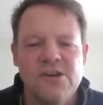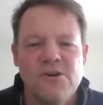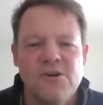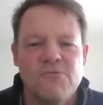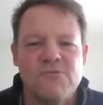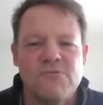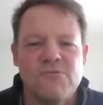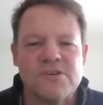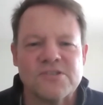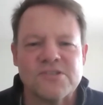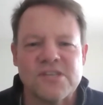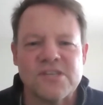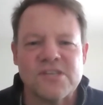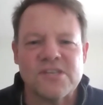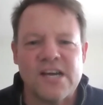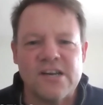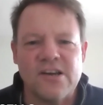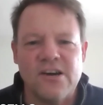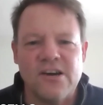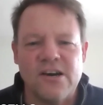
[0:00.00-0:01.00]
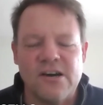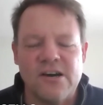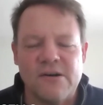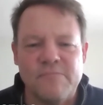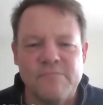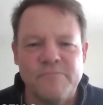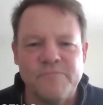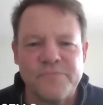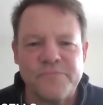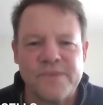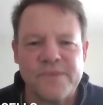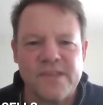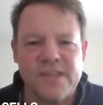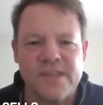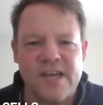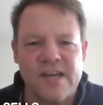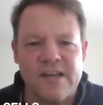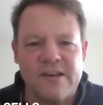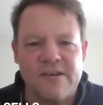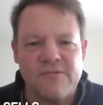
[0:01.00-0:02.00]
was that
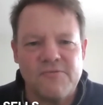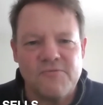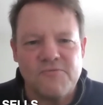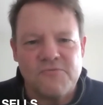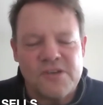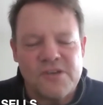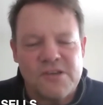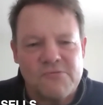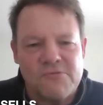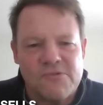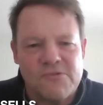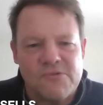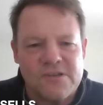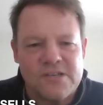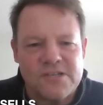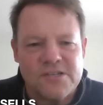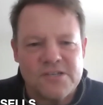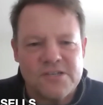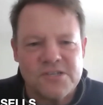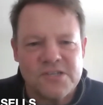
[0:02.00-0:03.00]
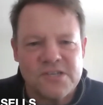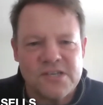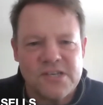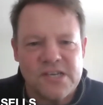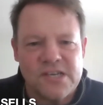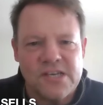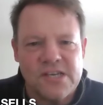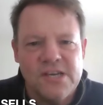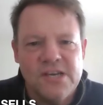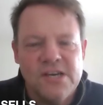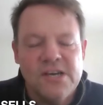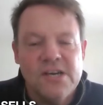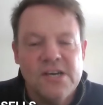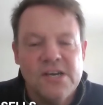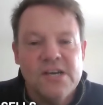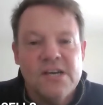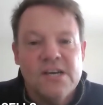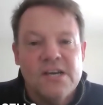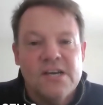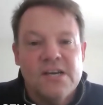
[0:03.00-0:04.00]
that we really see
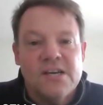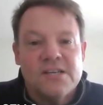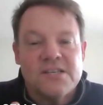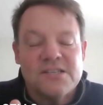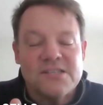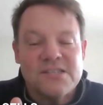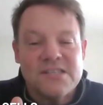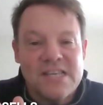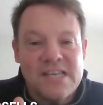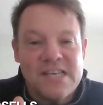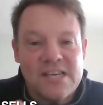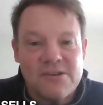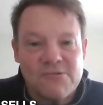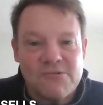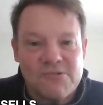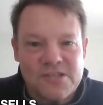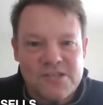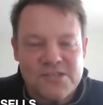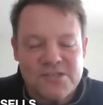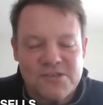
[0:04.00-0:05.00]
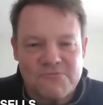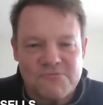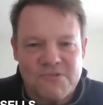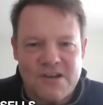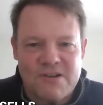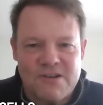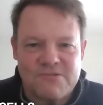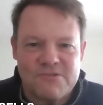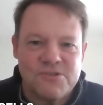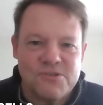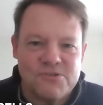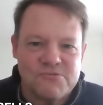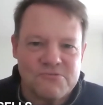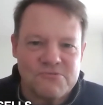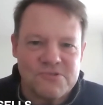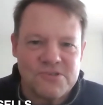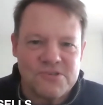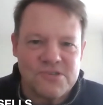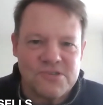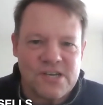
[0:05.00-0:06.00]
secrets around
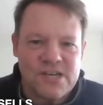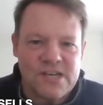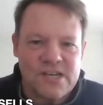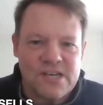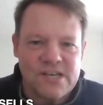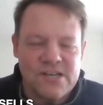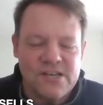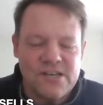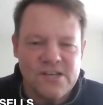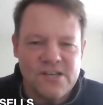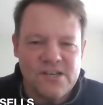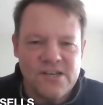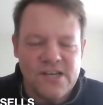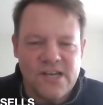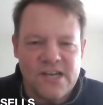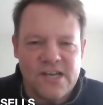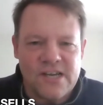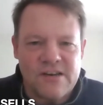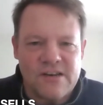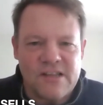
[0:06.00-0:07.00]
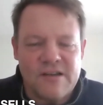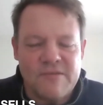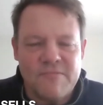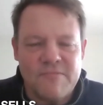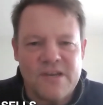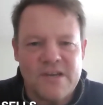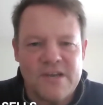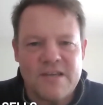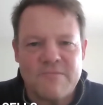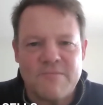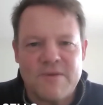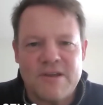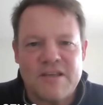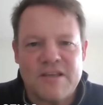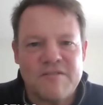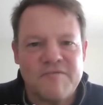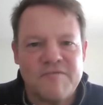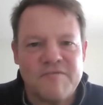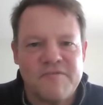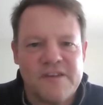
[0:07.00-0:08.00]
suicide, and that
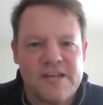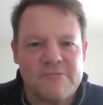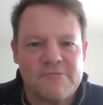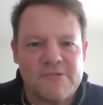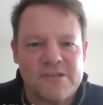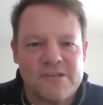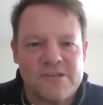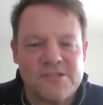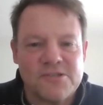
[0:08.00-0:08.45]
many families